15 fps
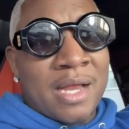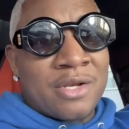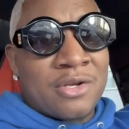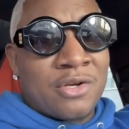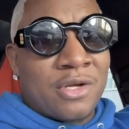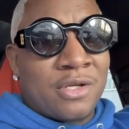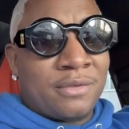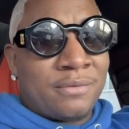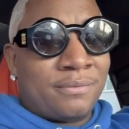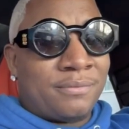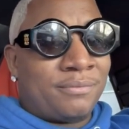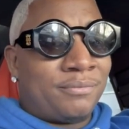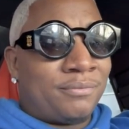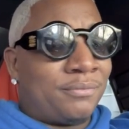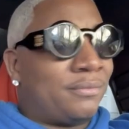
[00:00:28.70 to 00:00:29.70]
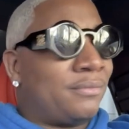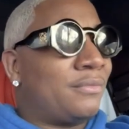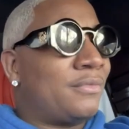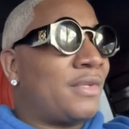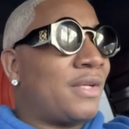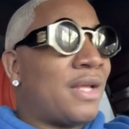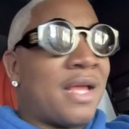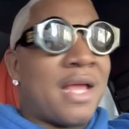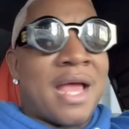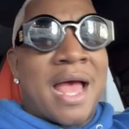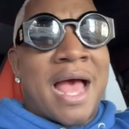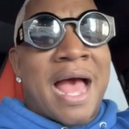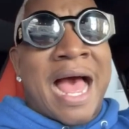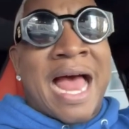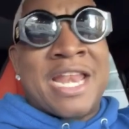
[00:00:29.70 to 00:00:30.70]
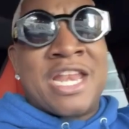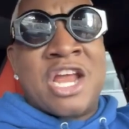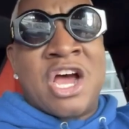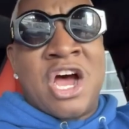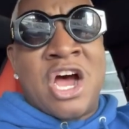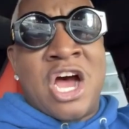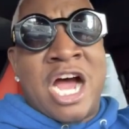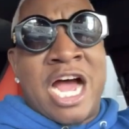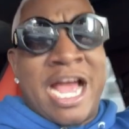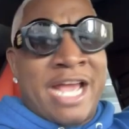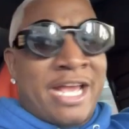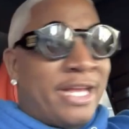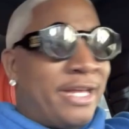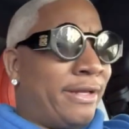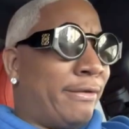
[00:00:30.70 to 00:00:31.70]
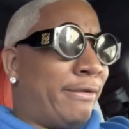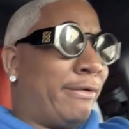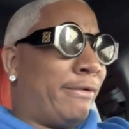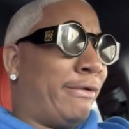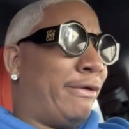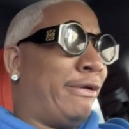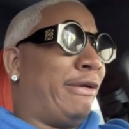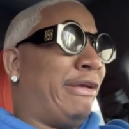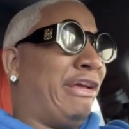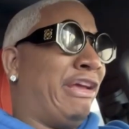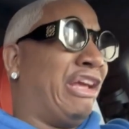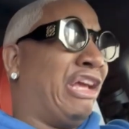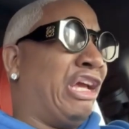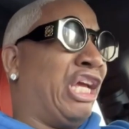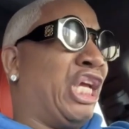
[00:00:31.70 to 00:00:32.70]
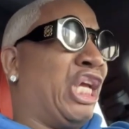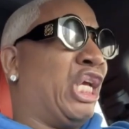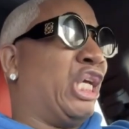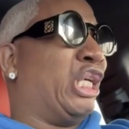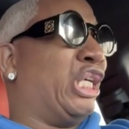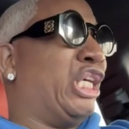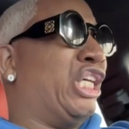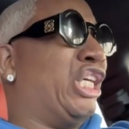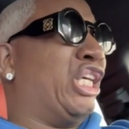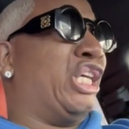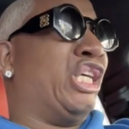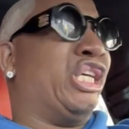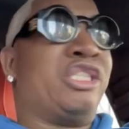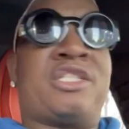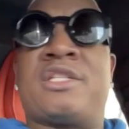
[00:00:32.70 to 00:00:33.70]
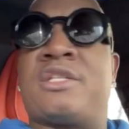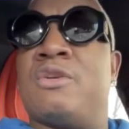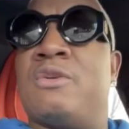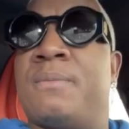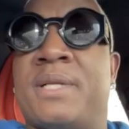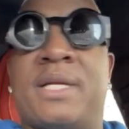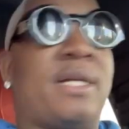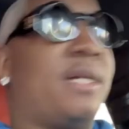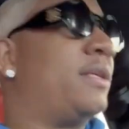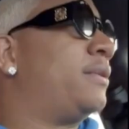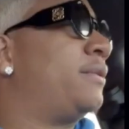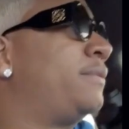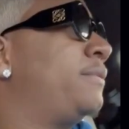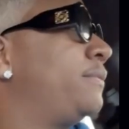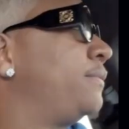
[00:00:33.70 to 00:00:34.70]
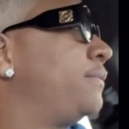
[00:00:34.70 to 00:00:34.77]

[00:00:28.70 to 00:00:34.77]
I know it. I know it. It, it, it, it. Stupid ass.